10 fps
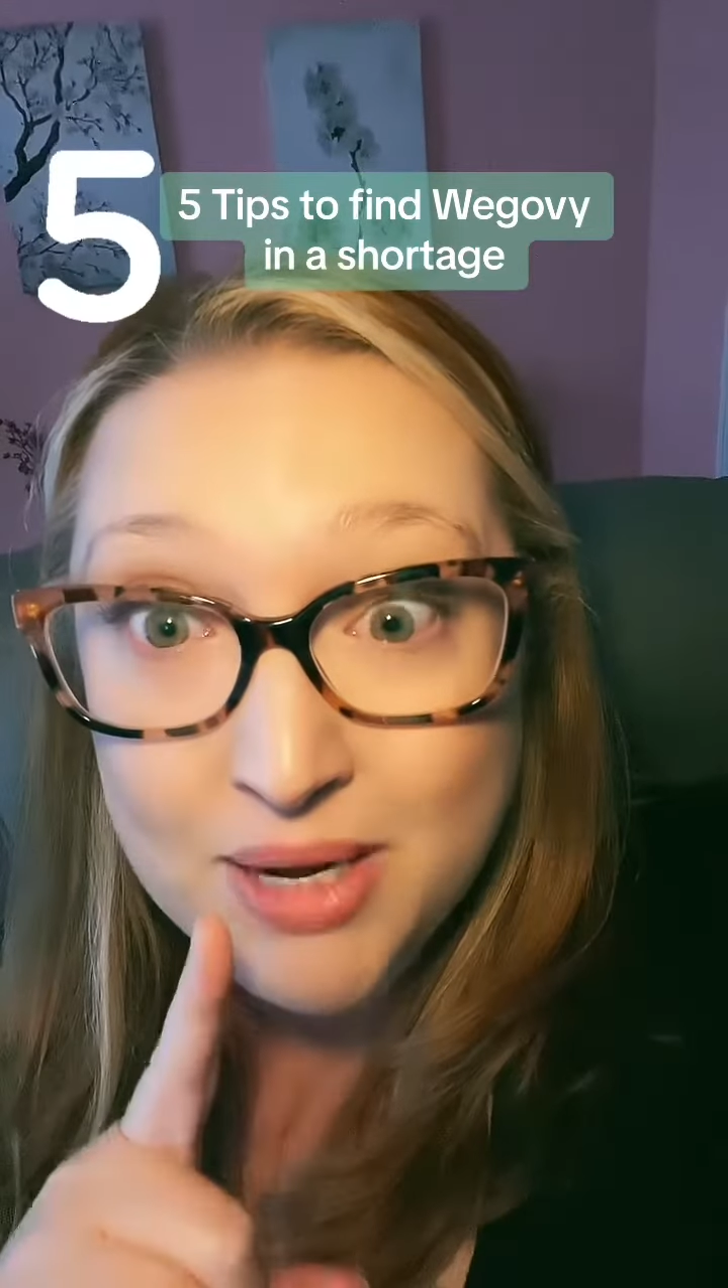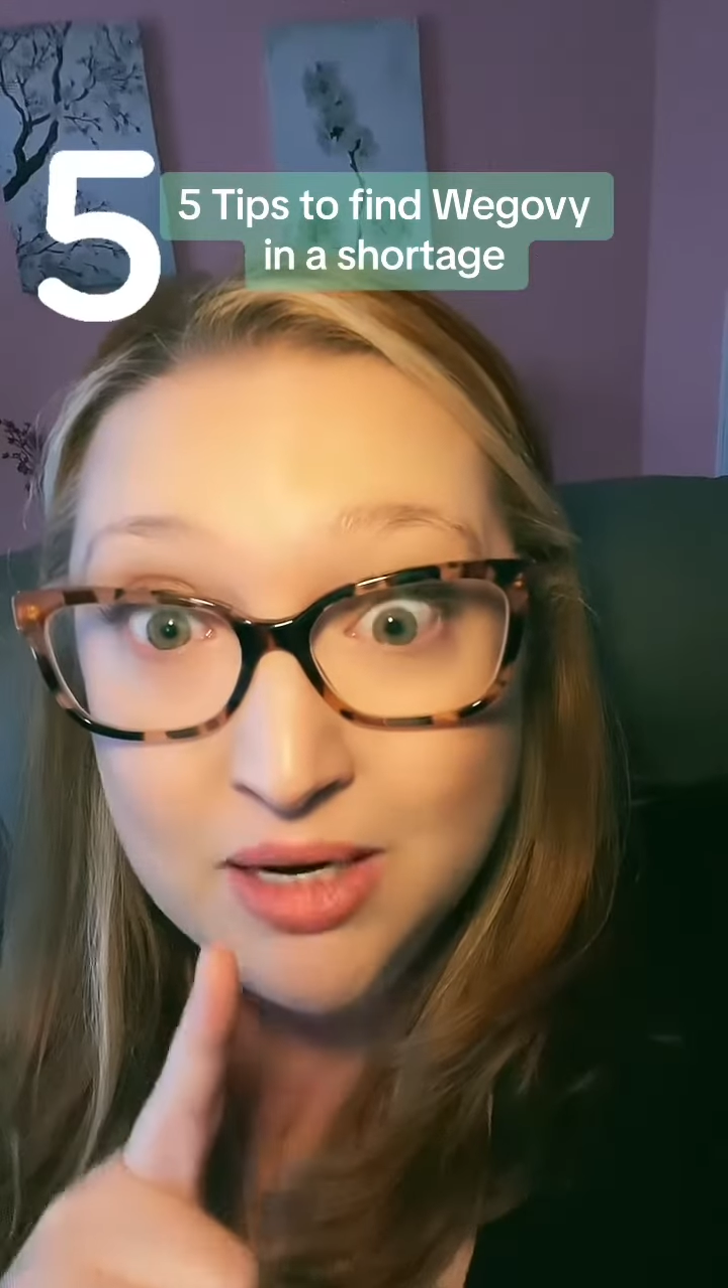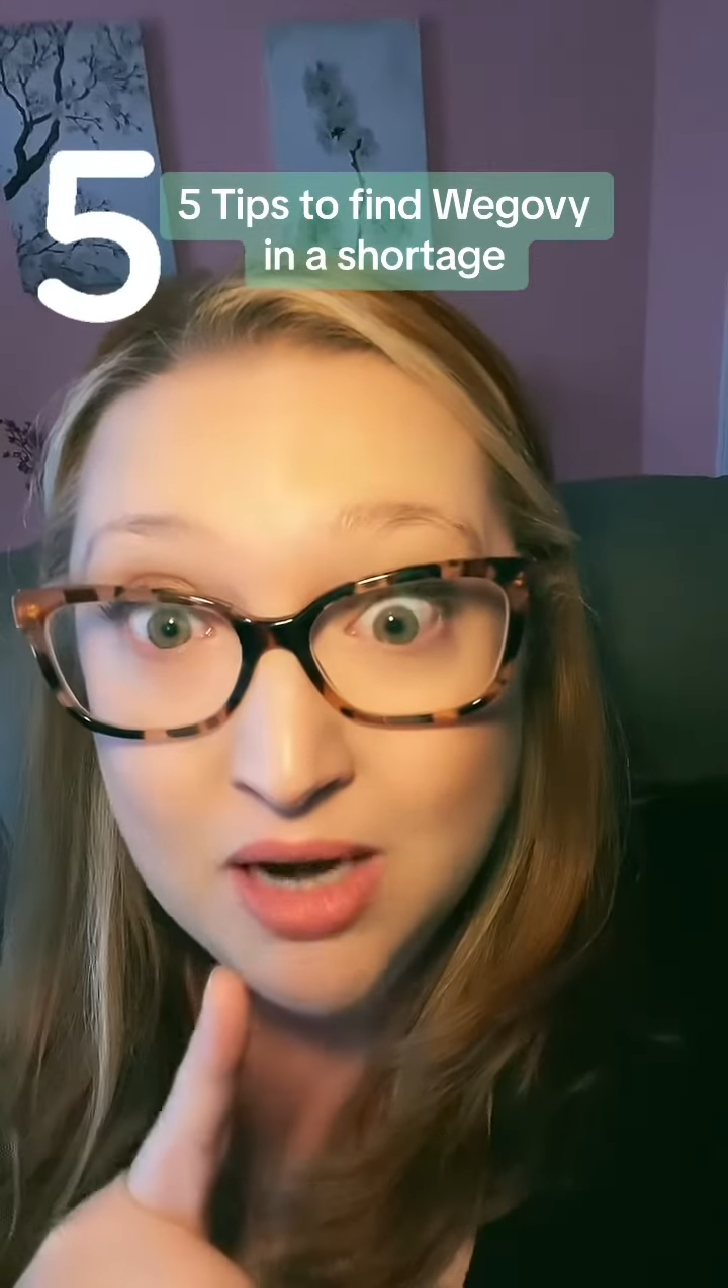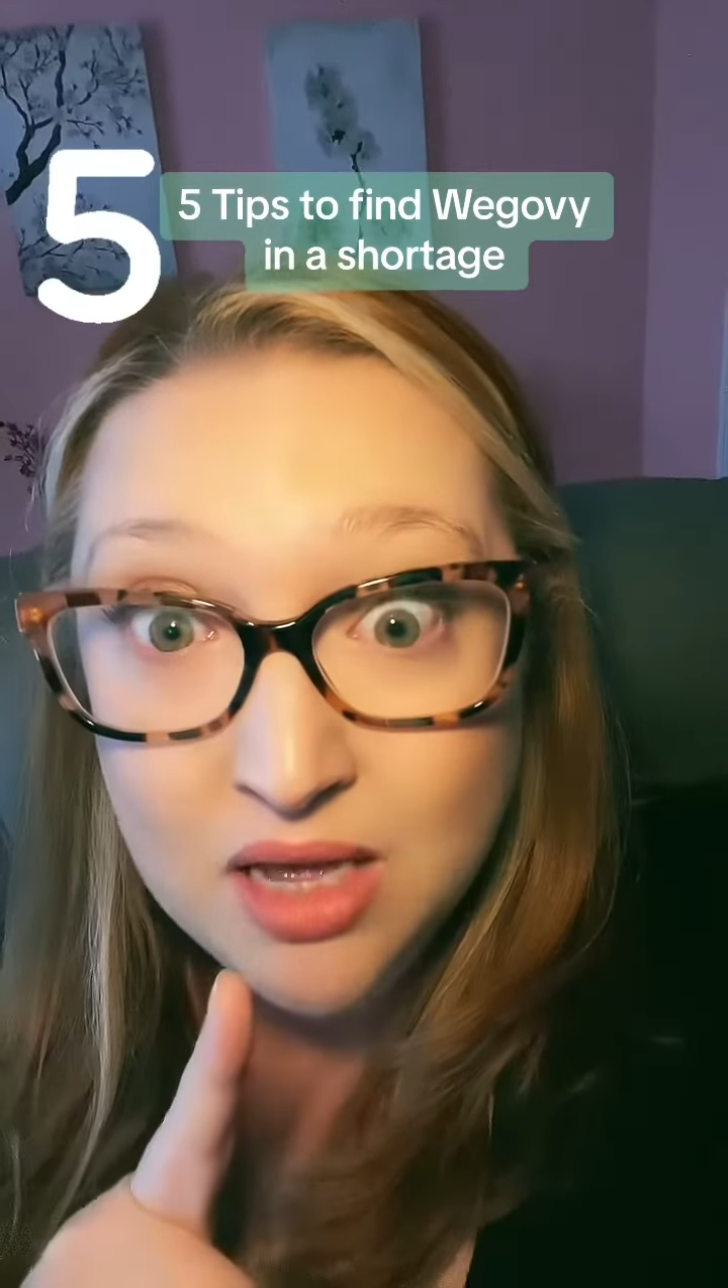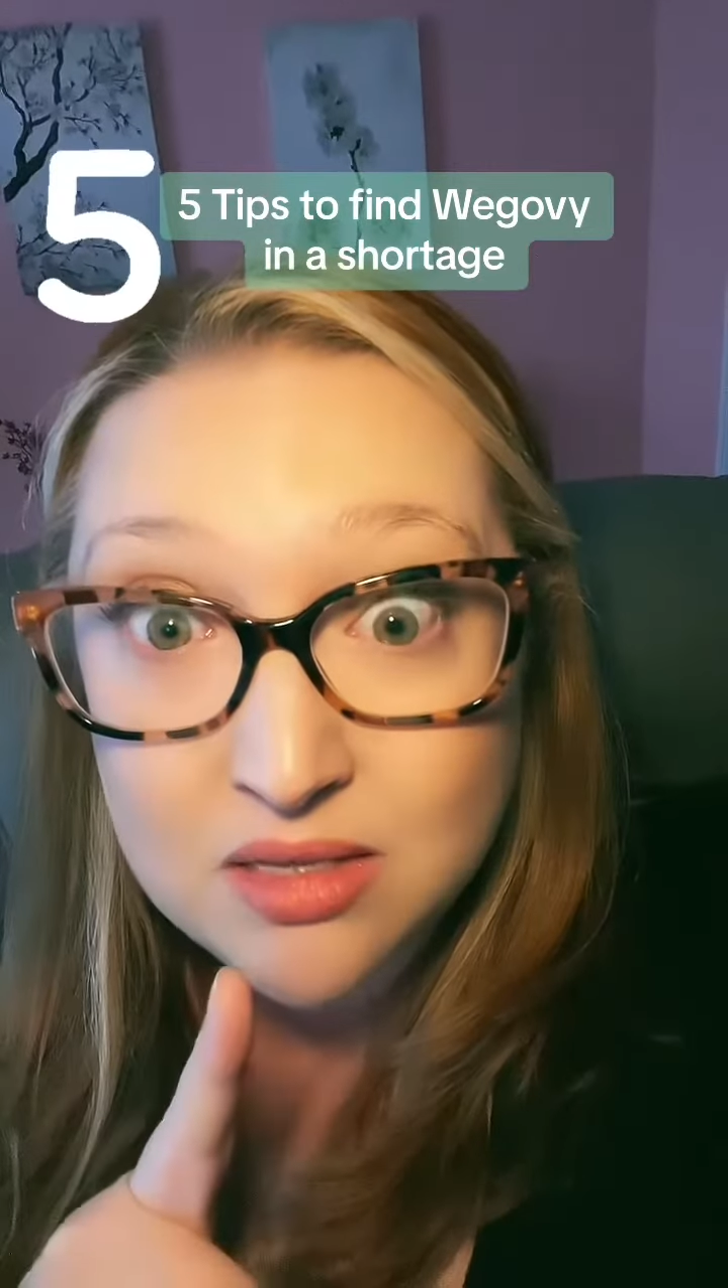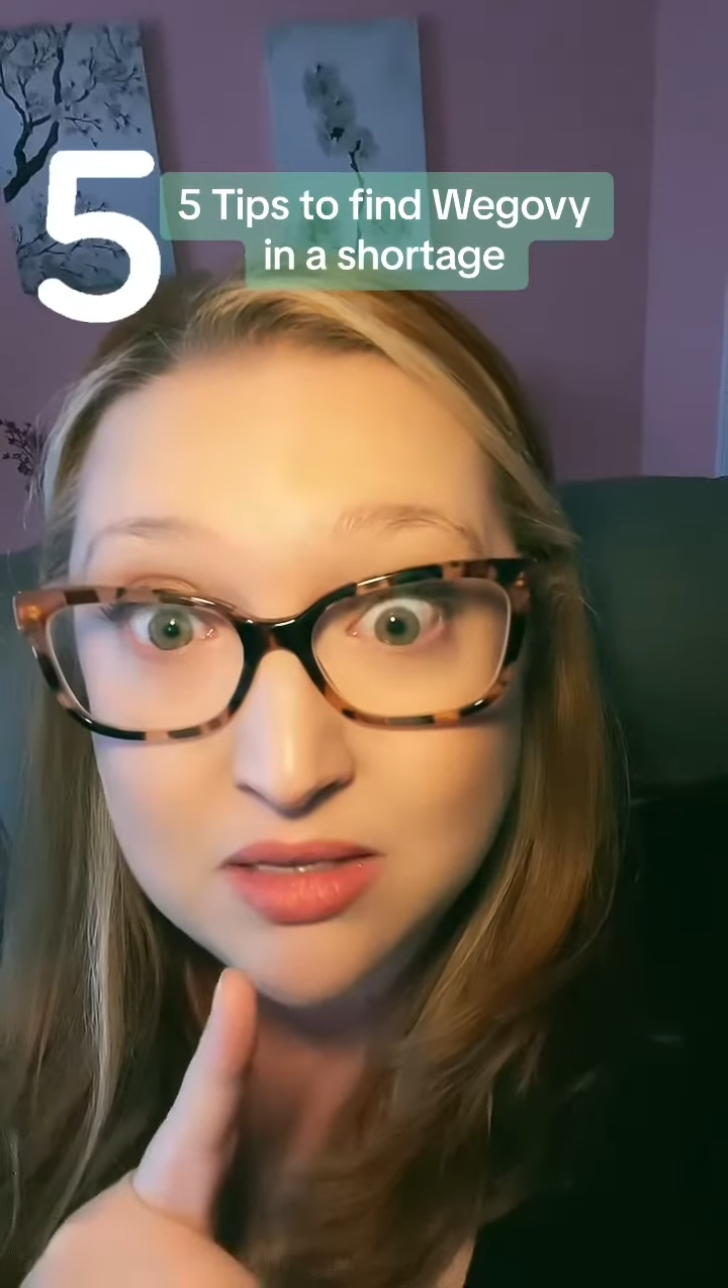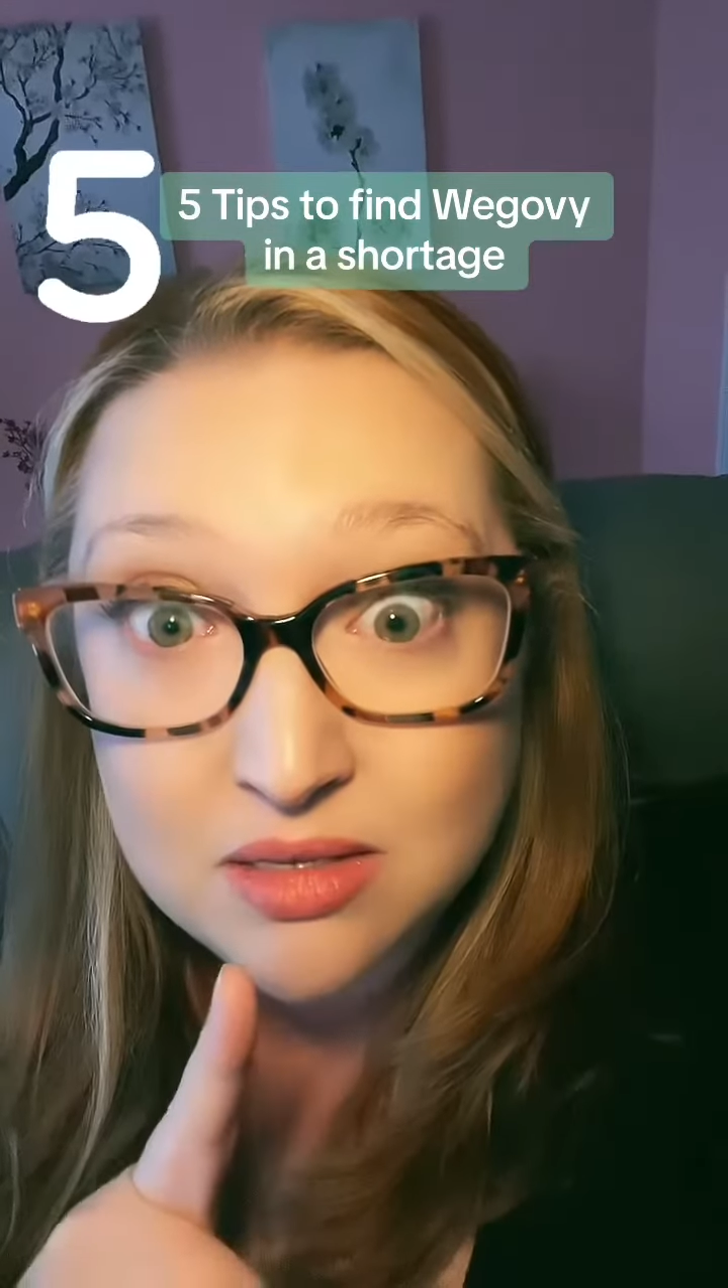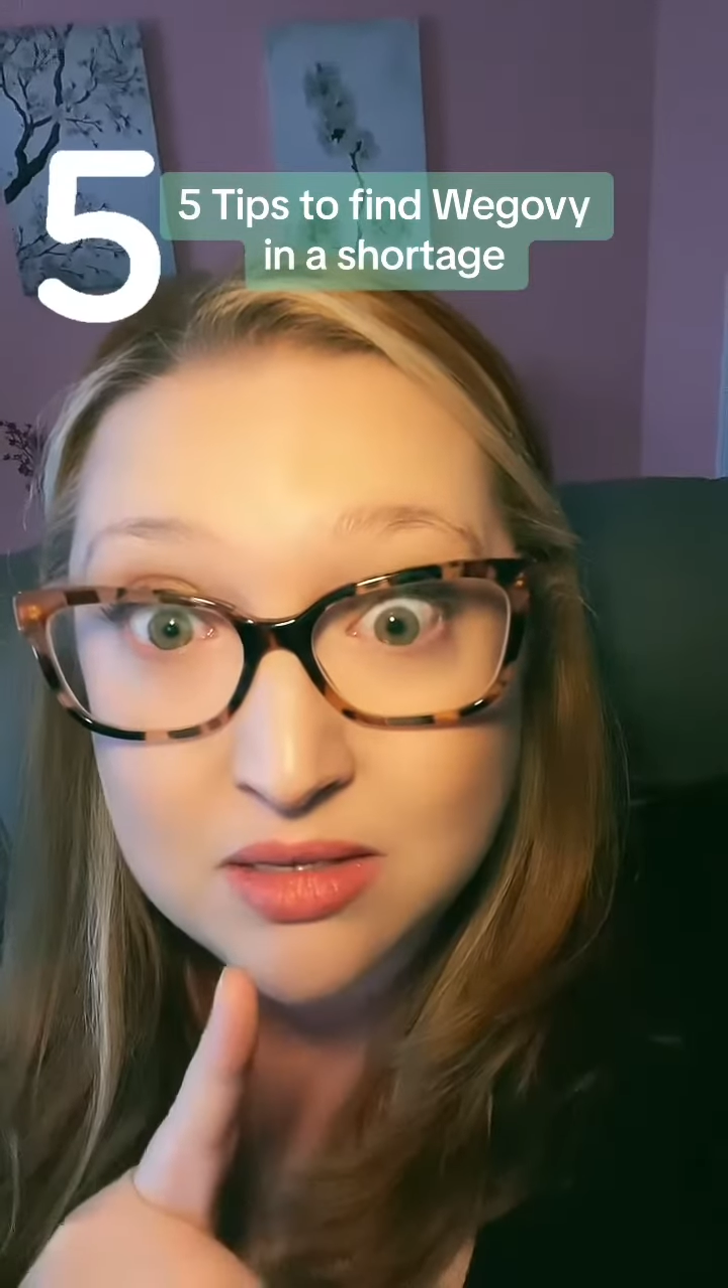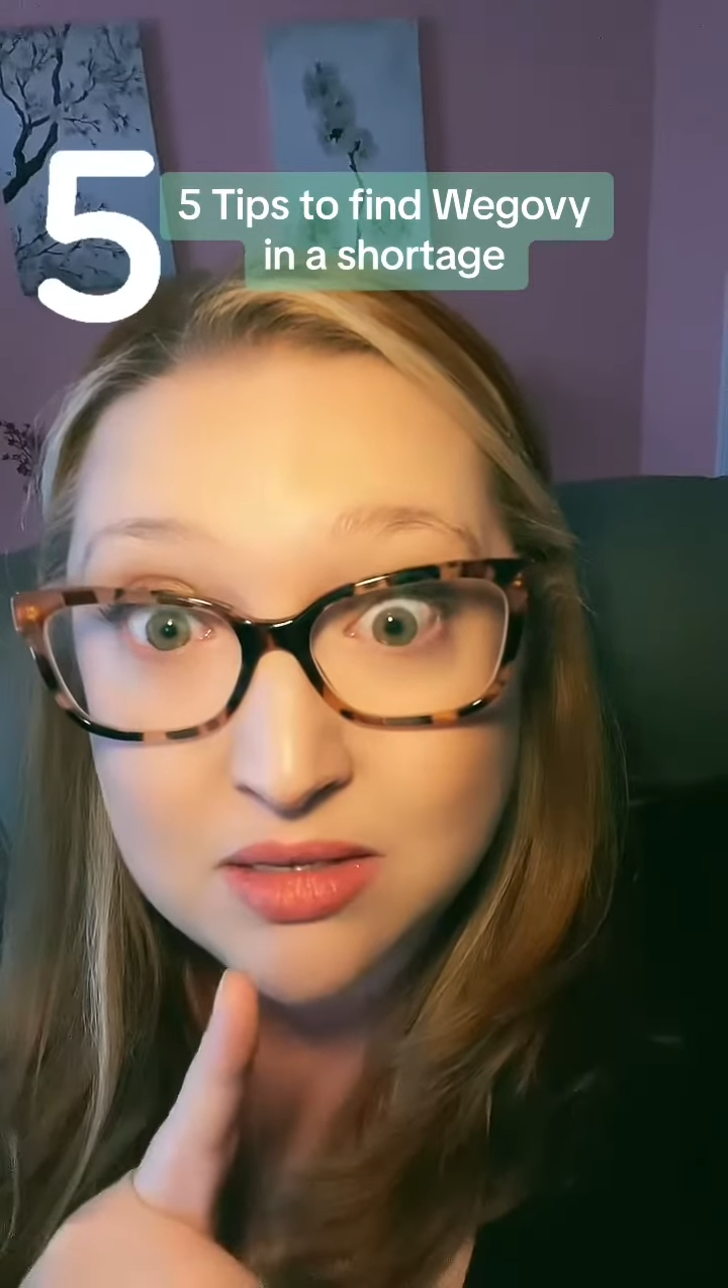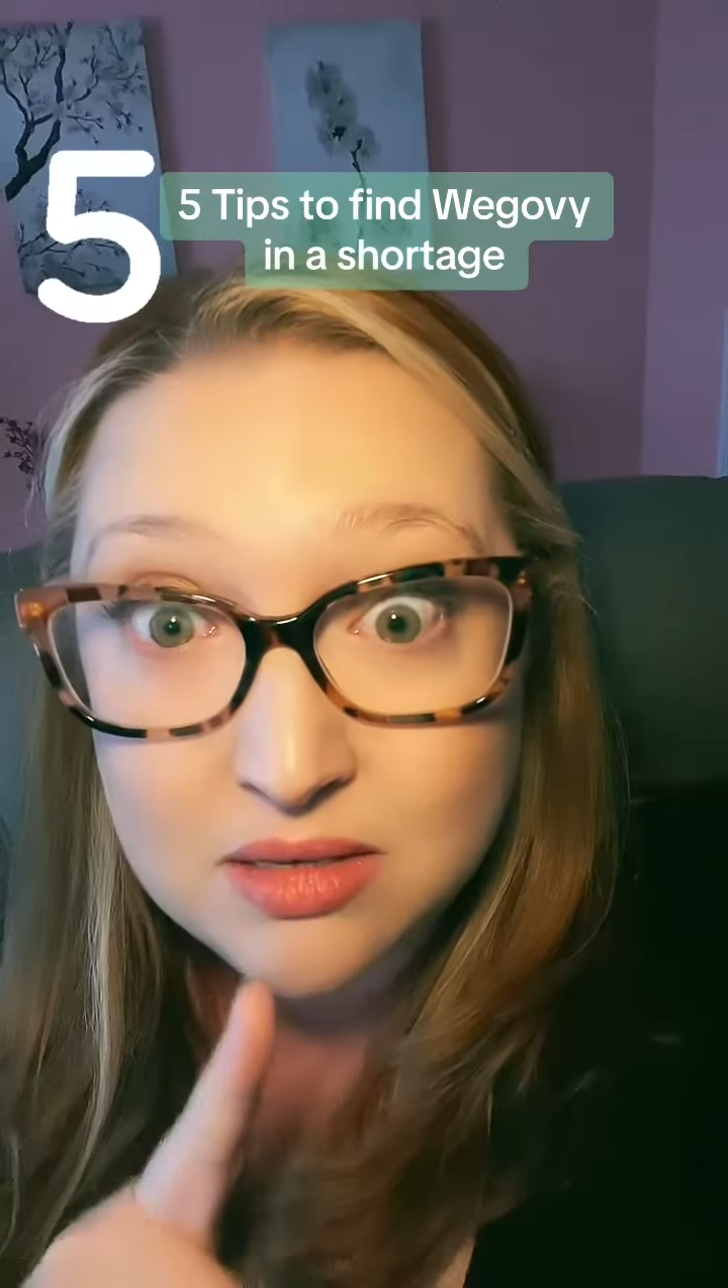nice.